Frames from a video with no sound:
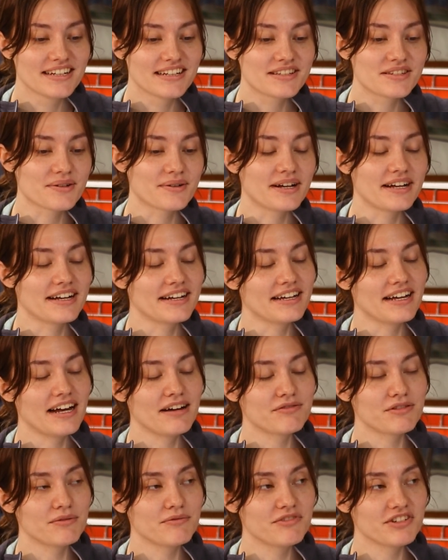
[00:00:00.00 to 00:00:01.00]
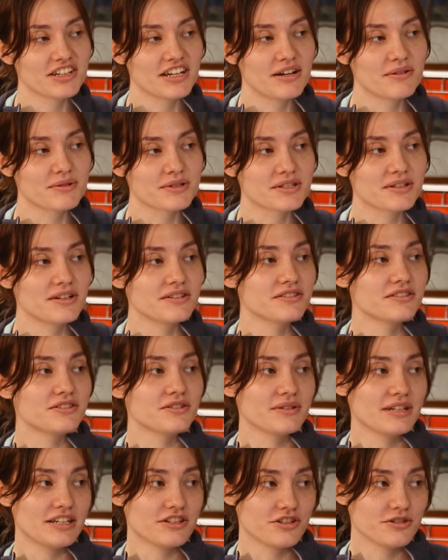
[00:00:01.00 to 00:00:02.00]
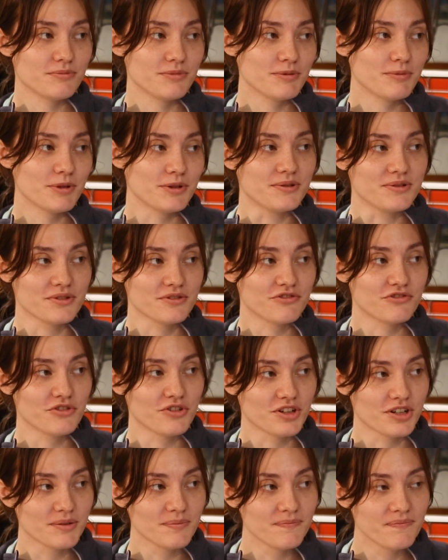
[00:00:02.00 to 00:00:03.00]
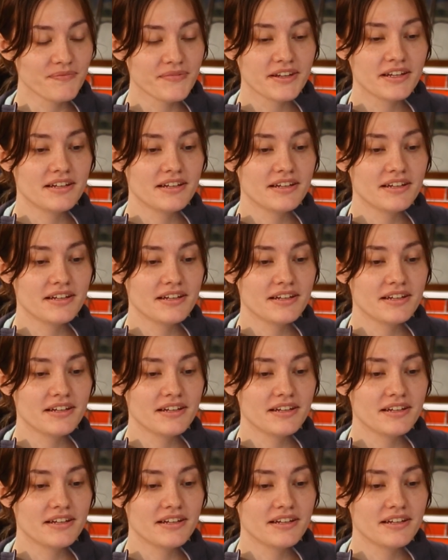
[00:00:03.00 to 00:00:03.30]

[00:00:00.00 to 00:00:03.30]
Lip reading: So I have them fill out what's called a donation proposal form.